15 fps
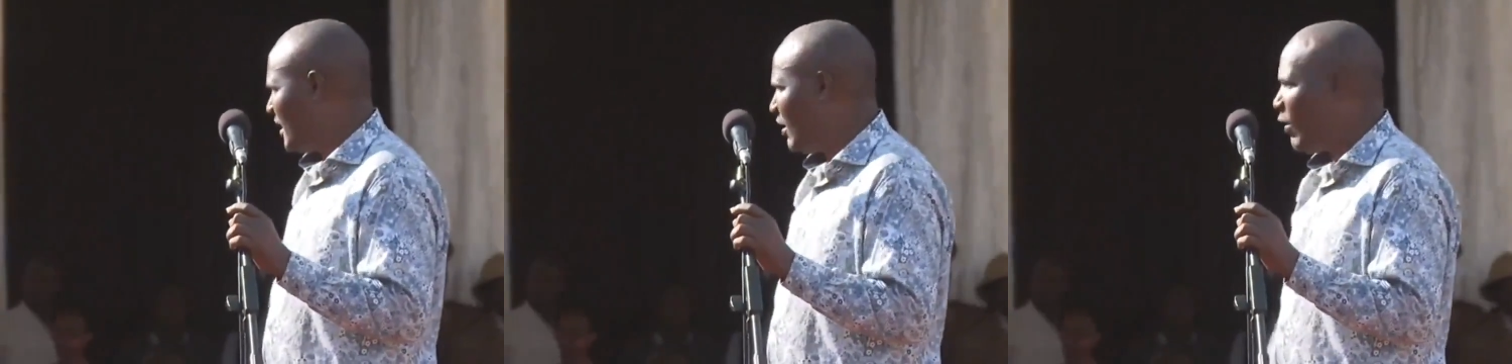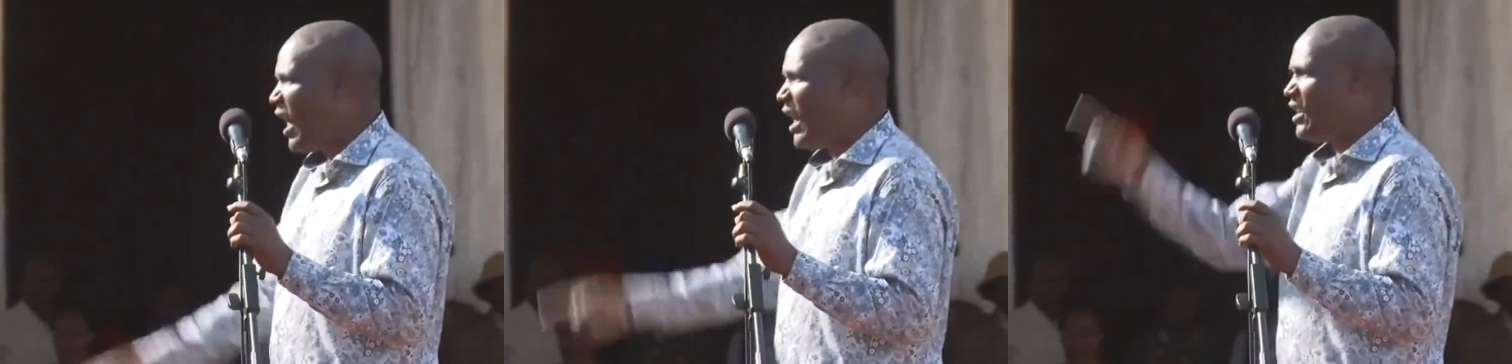
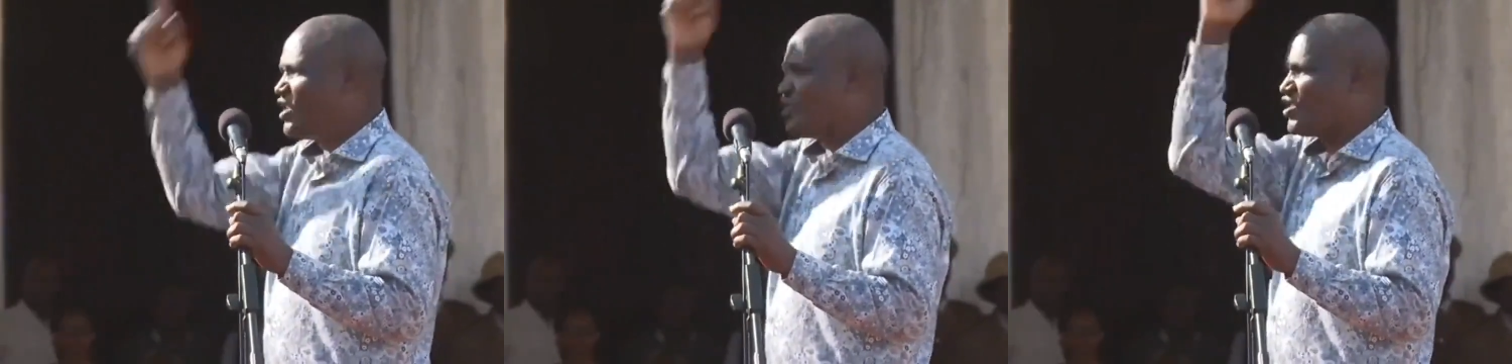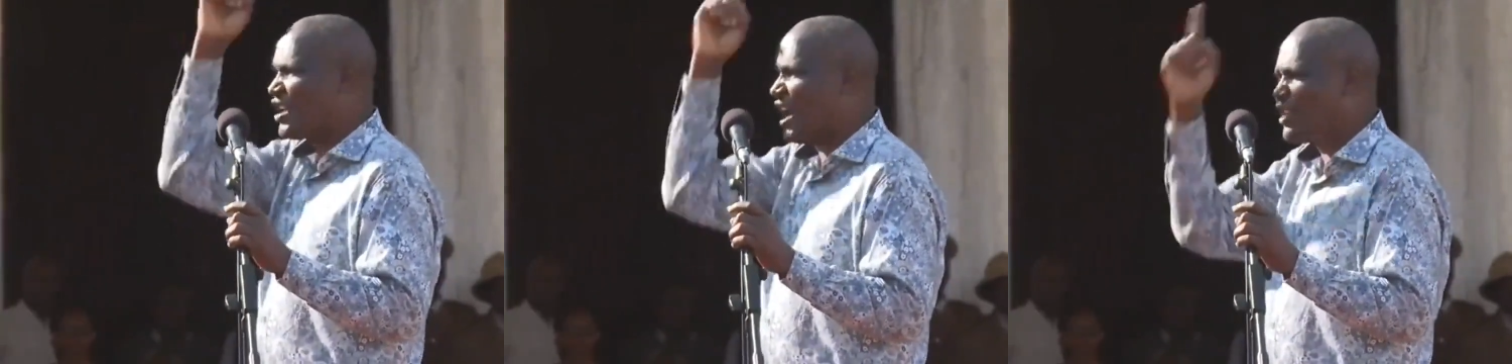the
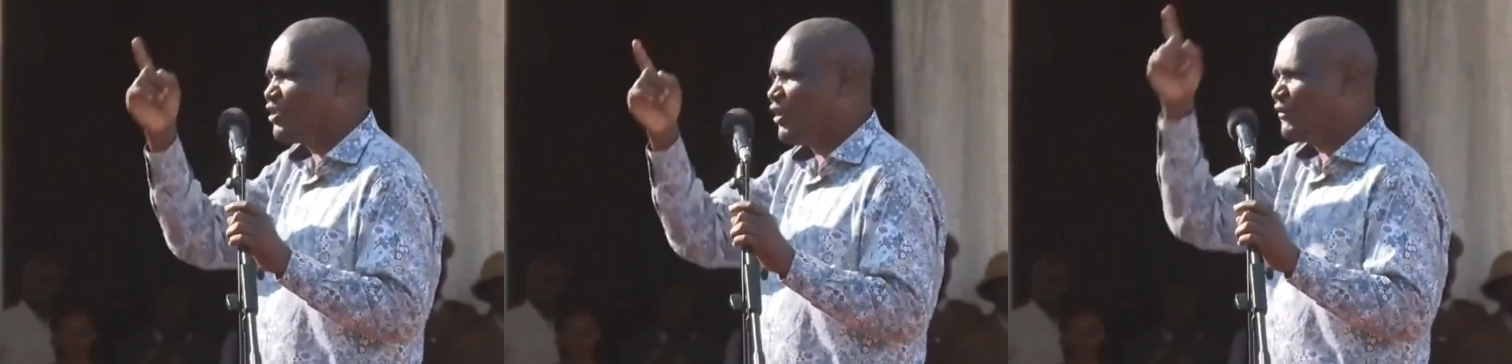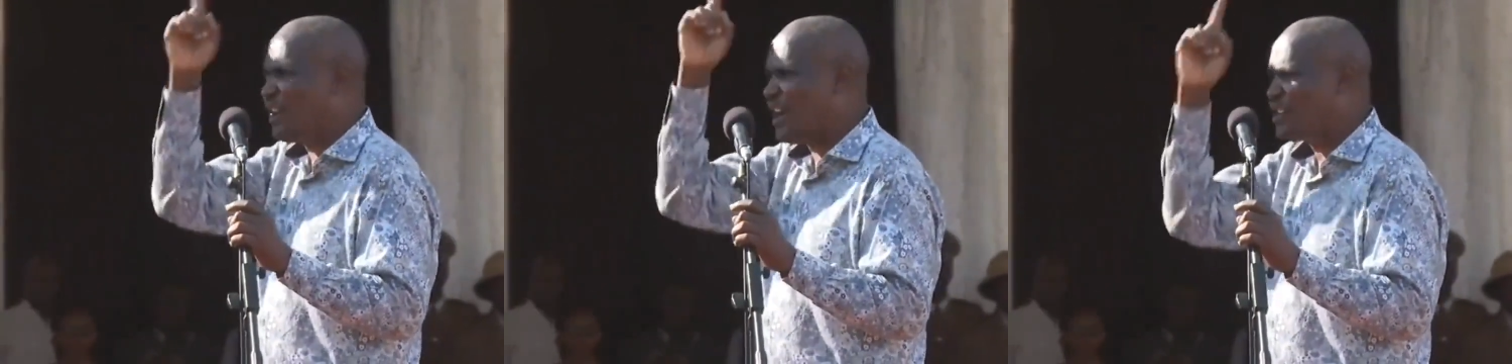one in
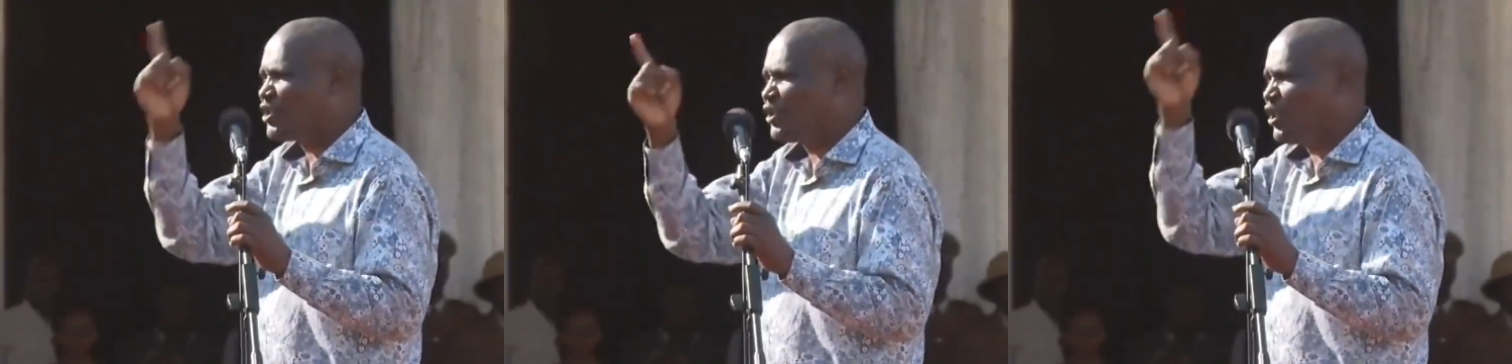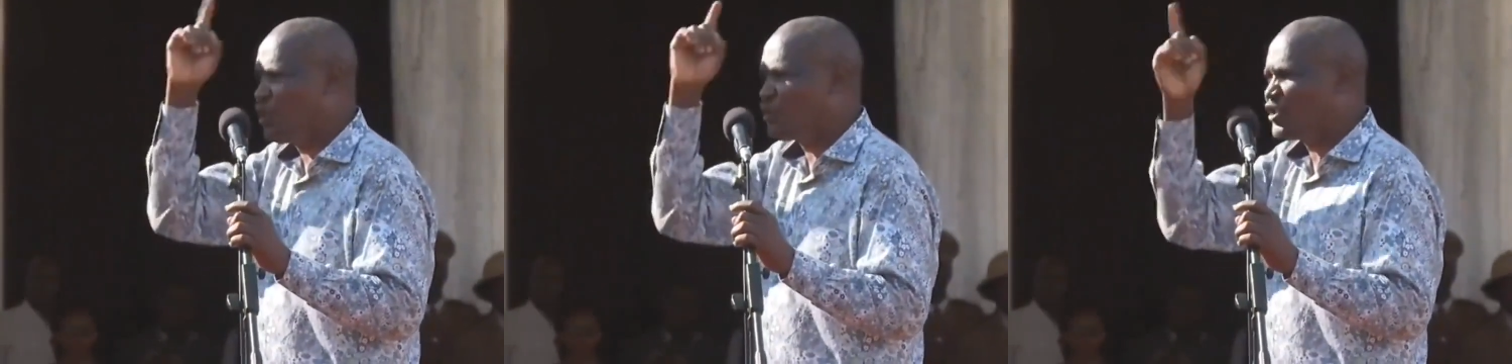charge of
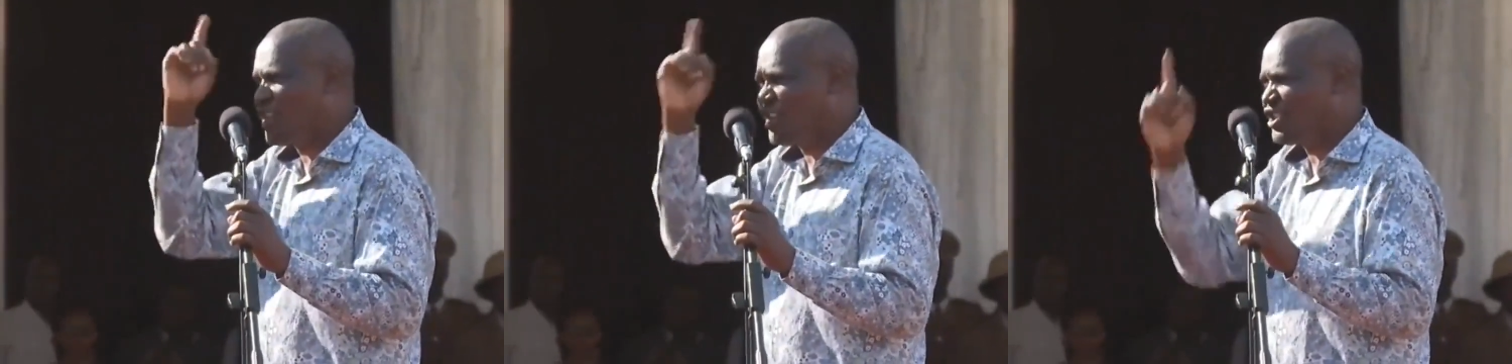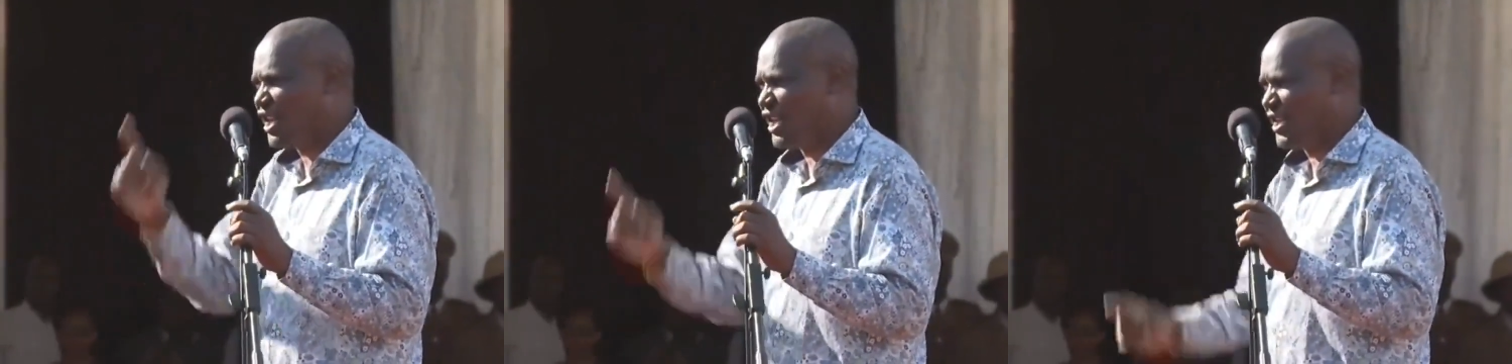National
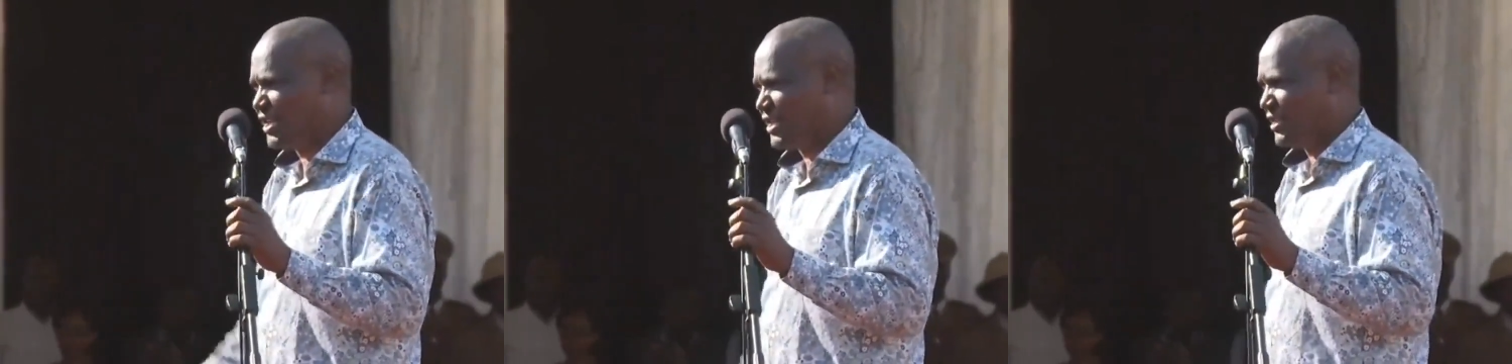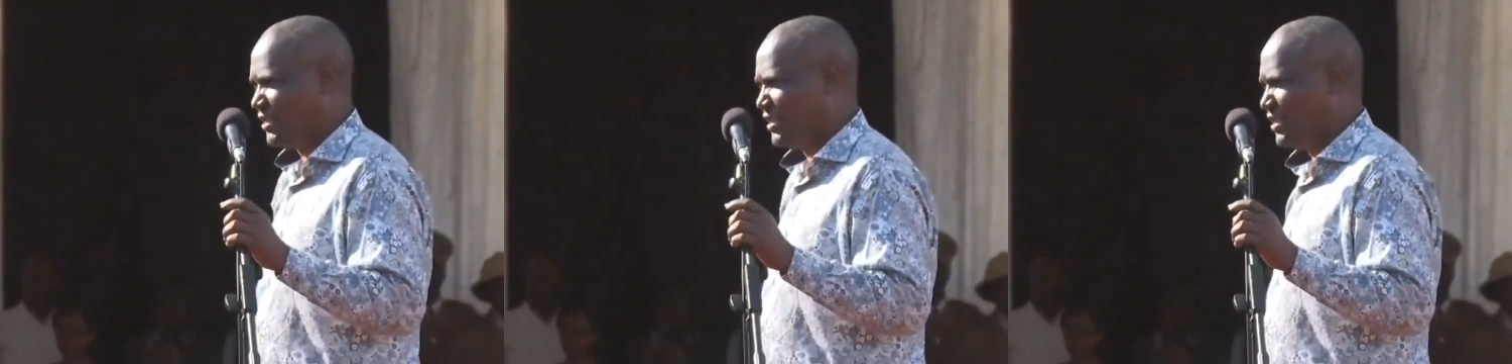
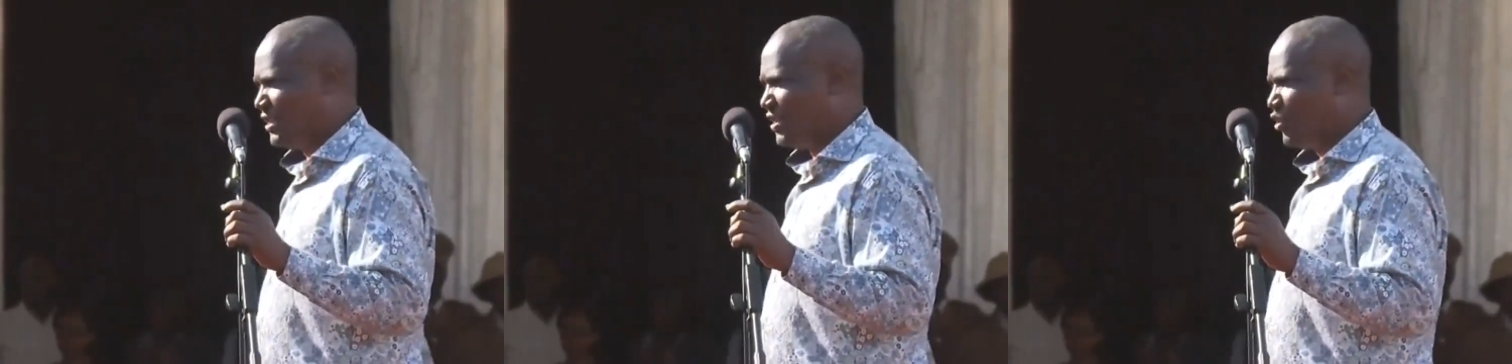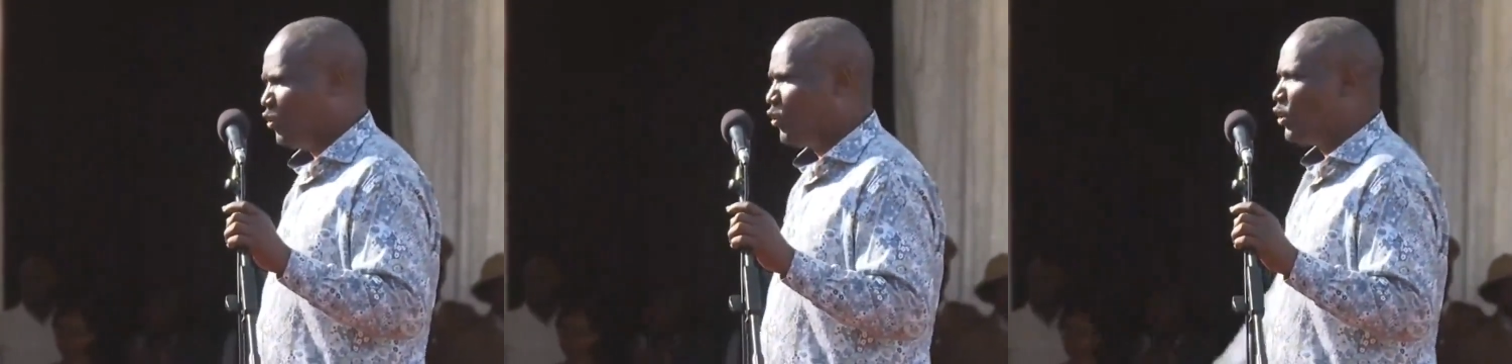Treasury,
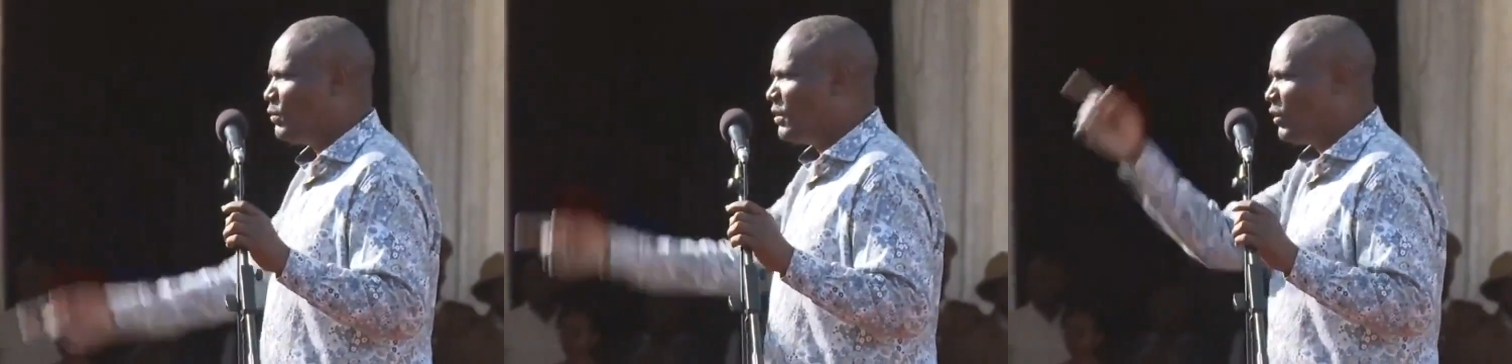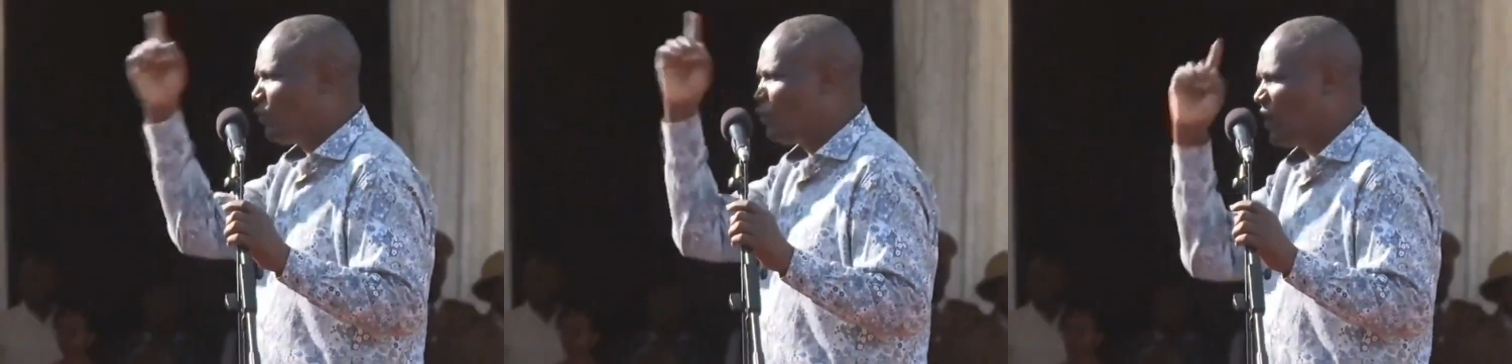
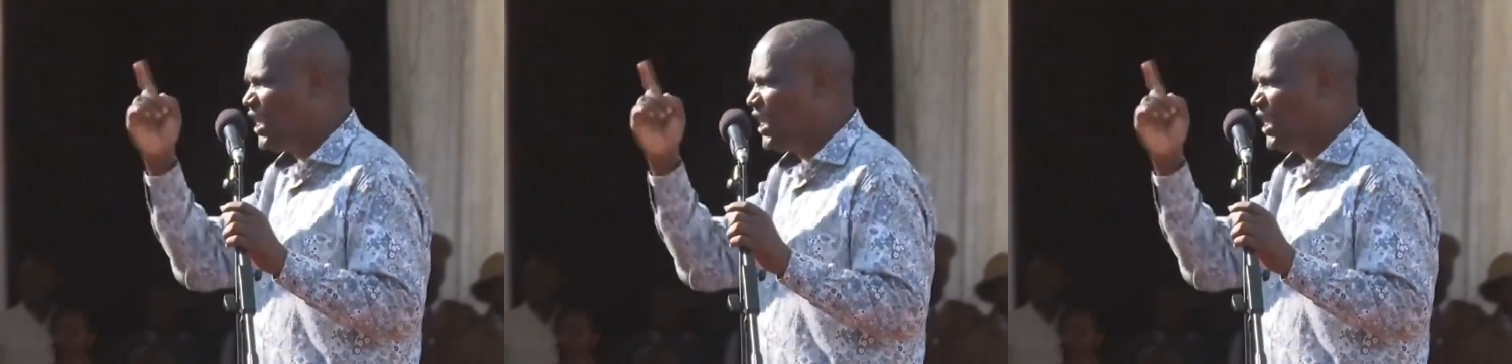would be